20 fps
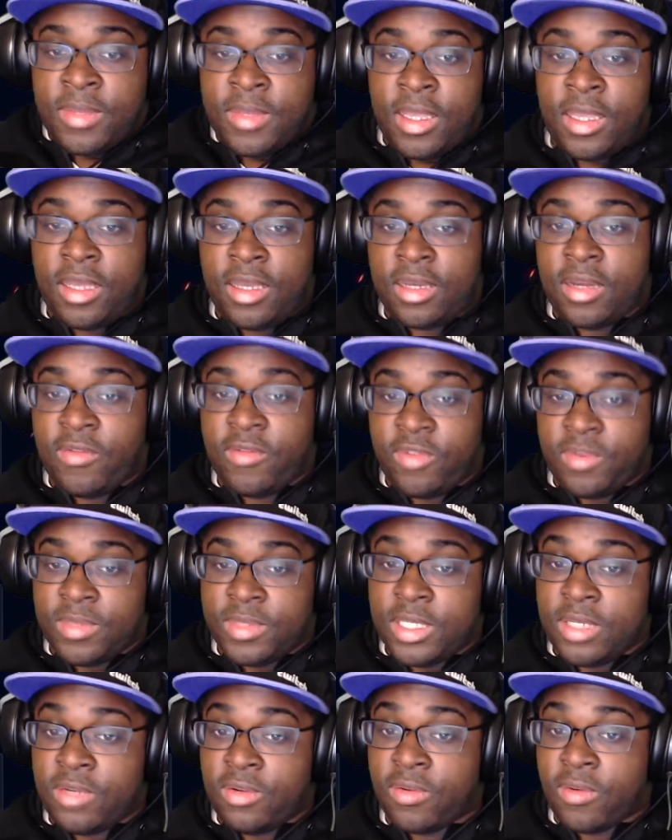and comfortably
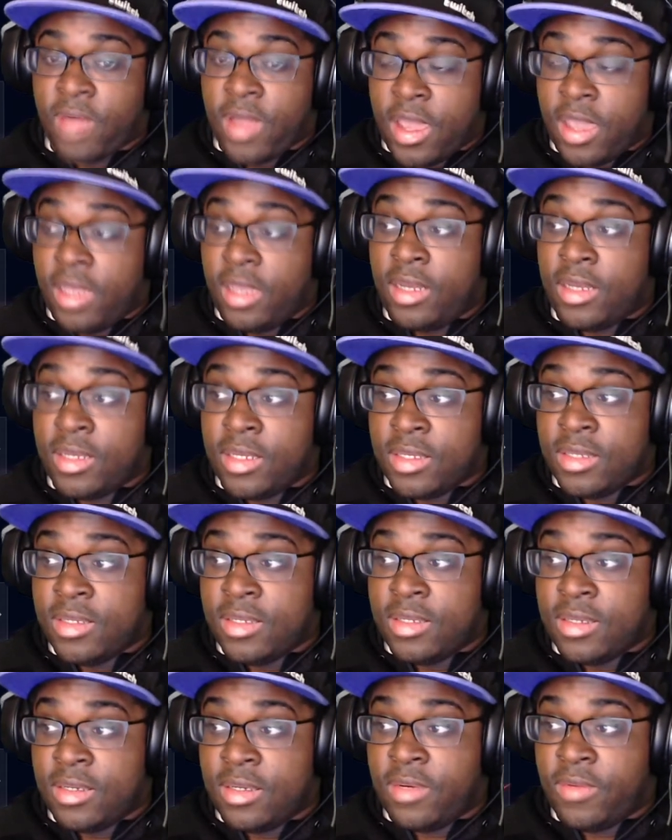grind
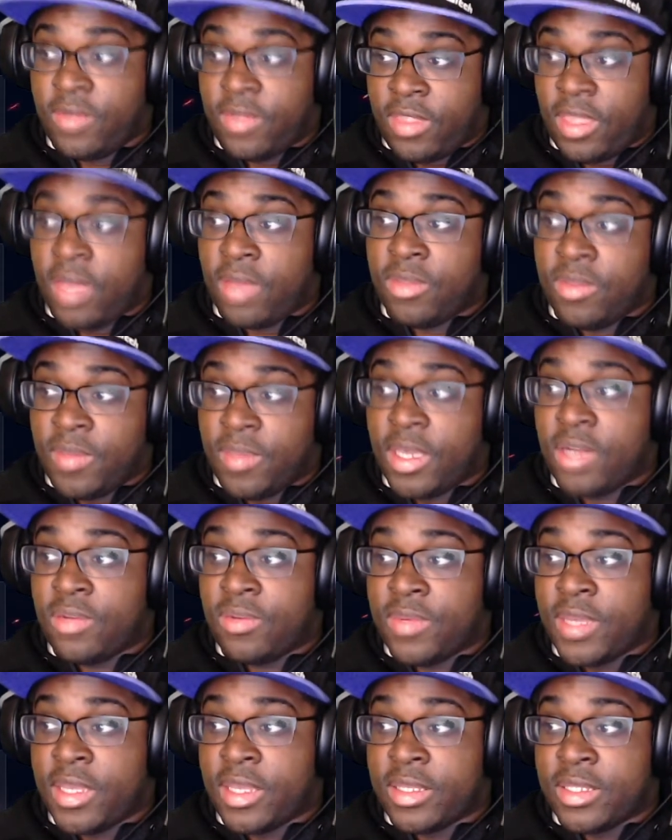without the battle pass.